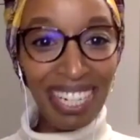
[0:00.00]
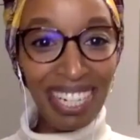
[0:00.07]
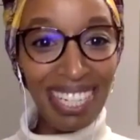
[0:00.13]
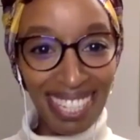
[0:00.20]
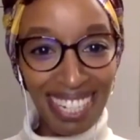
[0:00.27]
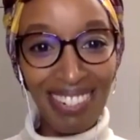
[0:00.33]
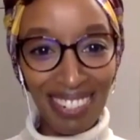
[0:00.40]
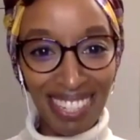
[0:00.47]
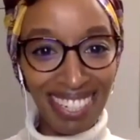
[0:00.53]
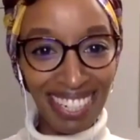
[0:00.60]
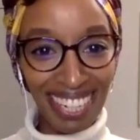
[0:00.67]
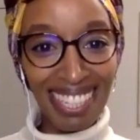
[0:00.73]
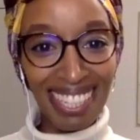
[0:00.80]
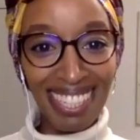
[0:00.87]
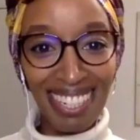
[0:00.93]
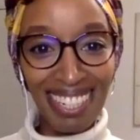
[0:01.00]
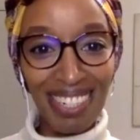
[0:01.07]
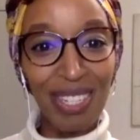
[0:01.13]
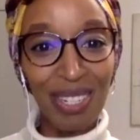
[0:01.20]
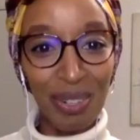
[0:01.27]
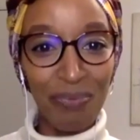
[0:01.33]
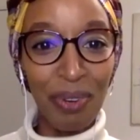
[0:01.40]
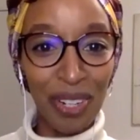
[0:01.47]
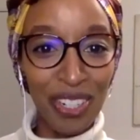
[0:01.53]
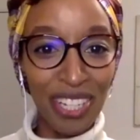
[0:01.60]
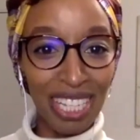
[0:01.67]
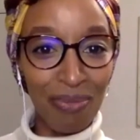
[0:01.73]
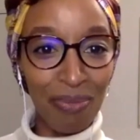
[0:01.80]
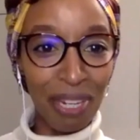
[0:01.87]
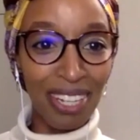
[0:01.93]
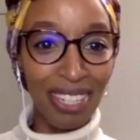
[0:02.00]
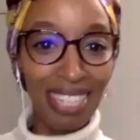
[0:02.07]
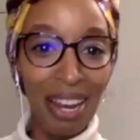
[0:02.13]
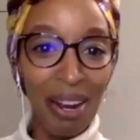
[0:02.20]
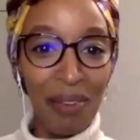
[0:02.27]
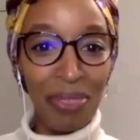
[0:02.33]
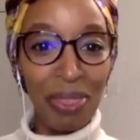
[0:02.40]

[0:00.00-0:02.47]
But it's interesting. It's an interesting process because